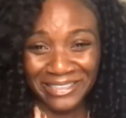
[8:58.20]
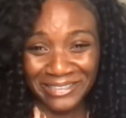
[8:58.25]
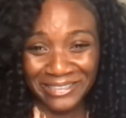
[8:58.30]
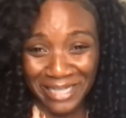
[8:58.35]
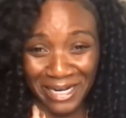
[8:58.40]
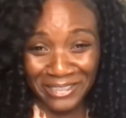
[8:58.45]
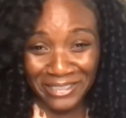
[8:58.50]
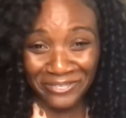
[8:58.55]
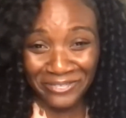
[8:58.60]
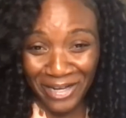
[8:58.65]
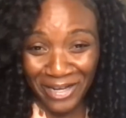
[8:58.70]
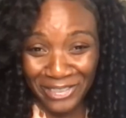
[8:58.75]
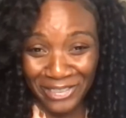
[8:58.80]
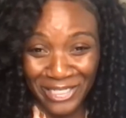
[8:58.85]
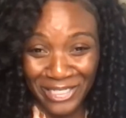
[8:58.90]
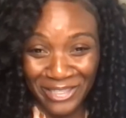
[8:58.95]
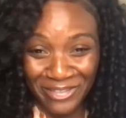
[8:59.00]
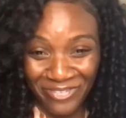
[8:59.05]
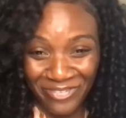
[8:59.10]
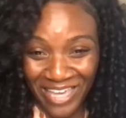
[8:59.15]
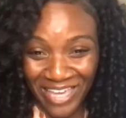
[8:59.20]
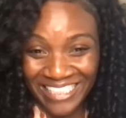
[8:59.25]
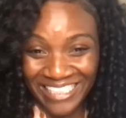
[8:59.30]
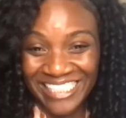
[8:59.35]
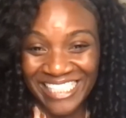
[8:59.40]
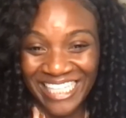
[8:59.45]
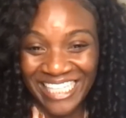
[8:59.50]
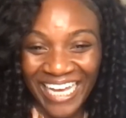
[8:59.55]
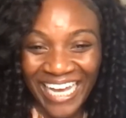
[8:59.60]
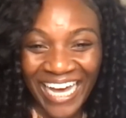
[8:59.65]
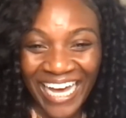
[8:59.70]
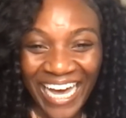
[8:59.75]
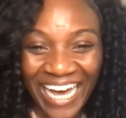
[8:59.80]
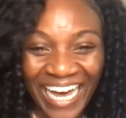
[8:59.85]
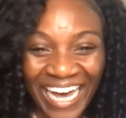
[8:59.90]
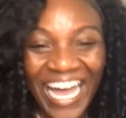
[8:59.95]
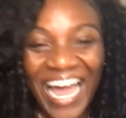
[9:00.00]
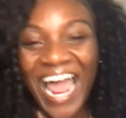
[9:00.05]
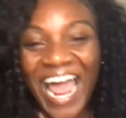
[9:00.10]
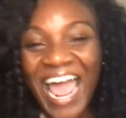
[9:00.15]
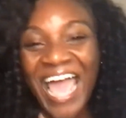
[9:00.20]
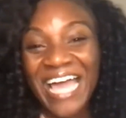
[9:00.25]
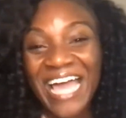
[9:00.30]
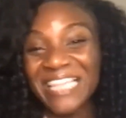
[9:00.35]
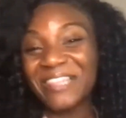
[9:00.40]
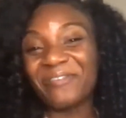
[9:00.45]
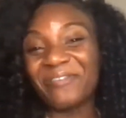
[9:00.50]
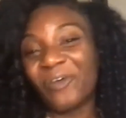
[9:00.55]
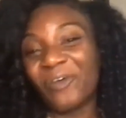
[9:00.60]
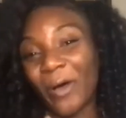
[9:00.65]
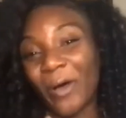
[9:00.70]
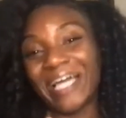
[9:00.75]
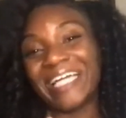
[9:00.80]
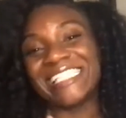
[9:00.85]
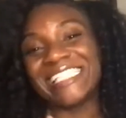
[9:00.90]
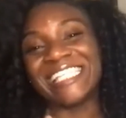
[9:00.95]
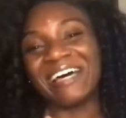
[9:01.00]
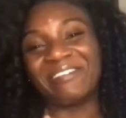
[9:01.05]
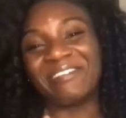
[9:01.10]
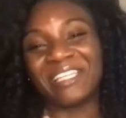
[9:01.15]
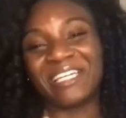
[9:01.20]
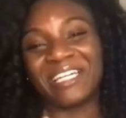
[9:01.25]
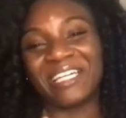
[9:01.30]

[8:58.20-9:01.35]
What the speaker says: Dr. Fauci the face and the voice of the